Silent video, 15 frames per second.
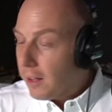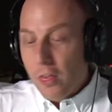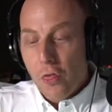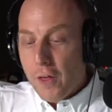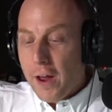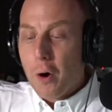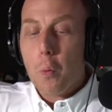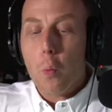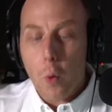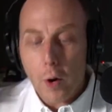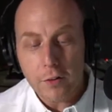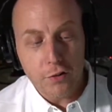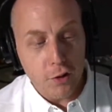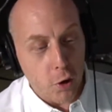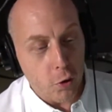there
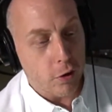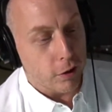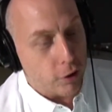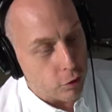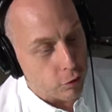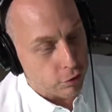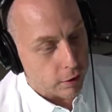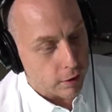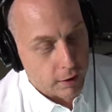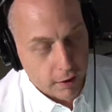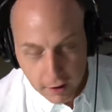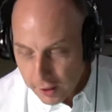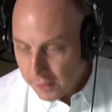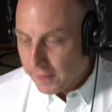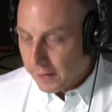was no collusion.
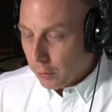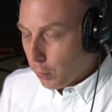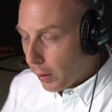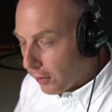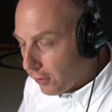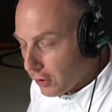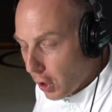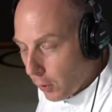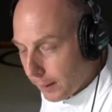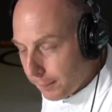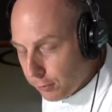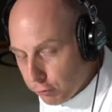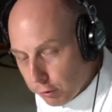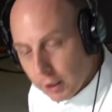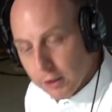There was no
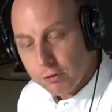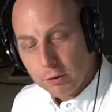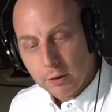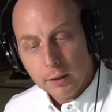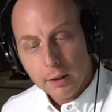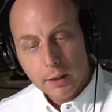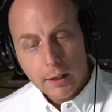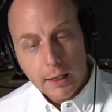obstruction.